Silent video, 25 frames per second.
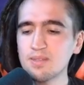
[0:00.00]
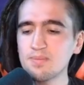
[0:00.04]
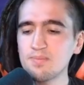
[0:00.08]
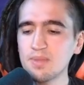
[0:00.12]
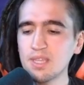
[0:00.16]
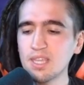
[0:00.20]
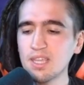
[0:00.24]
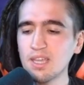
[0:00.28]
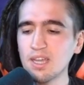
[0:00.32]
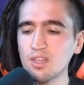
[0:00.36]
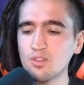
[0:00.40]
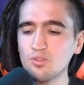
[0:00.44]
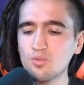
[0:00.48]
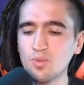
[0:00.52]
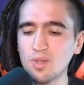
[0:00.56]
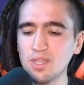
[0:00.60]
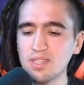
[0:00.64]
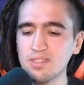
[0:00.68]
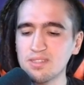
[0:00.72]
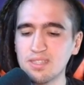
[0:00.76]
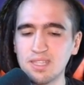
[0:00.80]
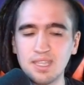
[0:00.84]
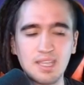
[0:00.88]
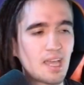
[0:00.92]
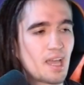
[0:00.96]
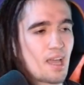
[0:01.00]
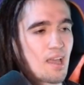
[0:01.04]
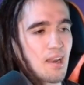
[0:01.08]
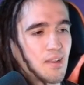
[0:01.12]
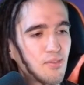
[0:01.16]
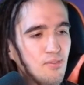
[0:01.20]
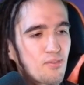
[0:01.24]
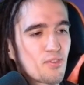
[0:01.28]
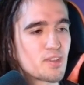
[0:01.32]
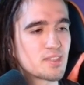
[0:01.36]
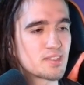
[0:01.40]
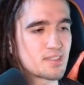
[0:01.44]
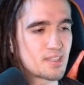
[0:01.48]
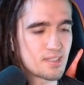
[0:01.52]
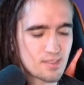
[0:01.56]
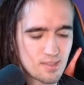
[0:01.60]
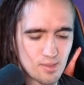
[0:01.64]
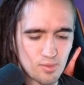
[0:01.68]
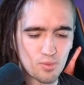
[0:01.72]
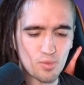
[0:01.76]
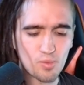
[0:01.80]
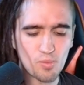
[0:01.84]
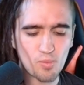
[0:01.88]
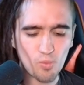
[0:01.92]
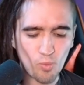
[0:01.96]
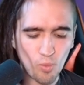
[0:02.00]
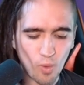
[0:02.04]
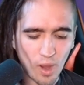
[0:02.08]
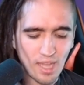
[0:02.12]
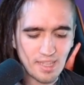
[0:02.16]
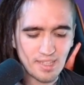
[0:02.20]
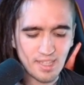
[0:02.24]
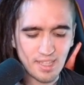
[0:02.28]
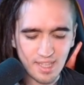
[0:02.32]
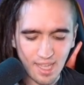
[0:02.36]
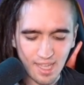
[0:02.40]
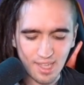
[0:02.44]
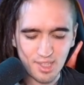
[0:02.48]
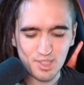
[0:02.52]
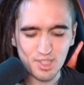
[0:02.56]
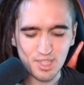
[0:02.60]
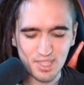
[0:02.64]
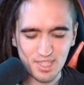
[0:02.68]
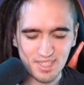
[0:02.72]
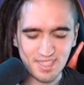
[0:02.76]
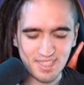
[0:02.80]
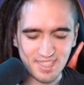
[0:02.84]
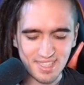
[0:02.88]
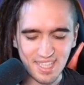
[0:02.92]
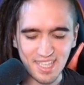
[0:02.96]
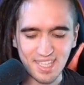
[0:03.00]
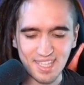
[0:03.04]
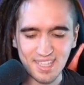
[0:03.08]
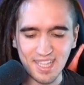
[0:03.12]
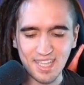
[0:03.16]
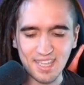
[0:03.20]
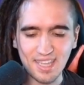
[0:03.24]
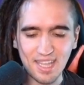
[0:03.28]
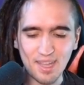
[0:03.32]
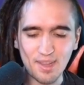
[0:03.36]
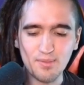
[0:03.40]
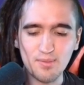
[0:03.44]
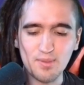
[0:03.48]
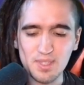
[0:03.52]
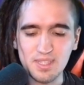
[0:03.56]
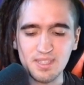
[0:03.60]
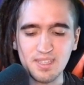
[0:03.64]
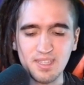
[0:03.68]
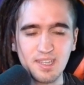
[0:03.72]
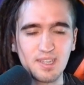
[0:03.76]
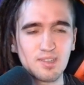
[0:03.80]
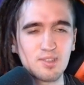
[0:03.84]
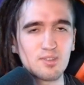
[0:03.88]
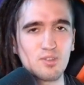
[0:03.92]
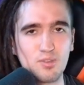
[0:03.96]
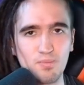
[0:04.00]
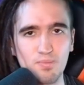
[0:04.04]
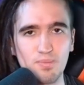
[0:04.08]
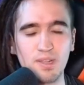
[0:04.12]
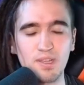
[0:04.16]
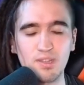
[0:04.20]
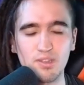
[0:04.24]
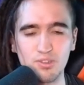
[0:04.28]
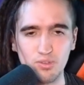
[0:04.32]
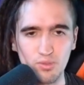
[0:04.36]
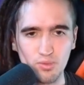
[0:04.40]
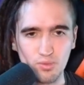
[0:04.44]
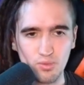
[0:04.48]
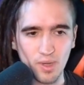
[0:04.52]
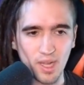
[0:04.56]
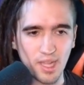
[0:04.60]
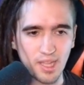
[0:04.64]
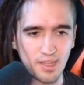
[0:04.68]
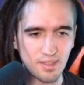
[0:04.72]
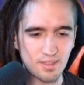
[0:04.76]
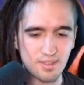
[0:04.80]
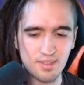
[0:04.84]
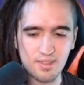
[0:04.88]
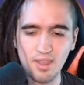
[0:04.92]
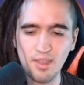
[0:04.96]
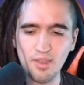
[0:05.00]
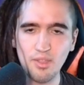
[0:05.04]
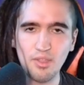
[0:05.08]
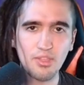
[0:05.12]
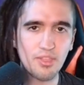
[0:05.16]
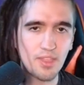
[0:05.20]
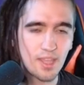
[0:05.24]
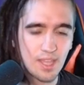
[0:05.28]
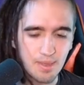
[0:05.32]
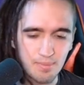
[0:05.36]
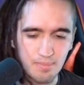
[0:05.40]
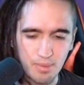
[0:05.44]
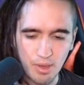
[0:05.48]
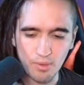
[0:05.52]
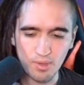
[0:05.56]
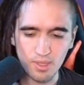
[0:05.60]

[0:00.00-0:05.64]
me address the elephant in the room. Why did I just say that every single new player should try this? Think about